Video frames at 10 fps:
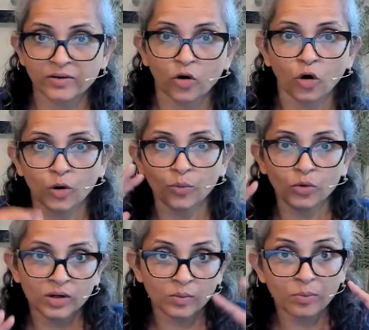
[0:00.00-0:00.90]

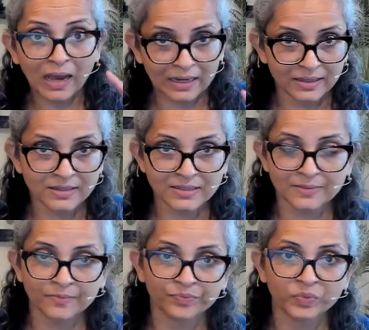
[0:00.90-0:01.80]
hormonal balance
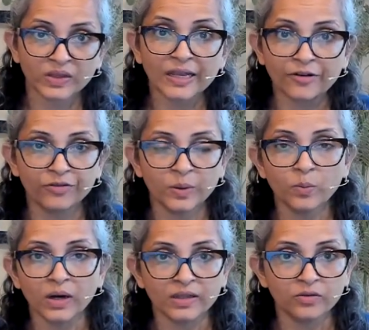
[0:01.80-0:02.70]
every
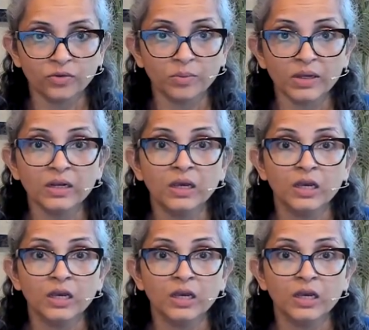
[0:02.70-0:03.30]
month, women,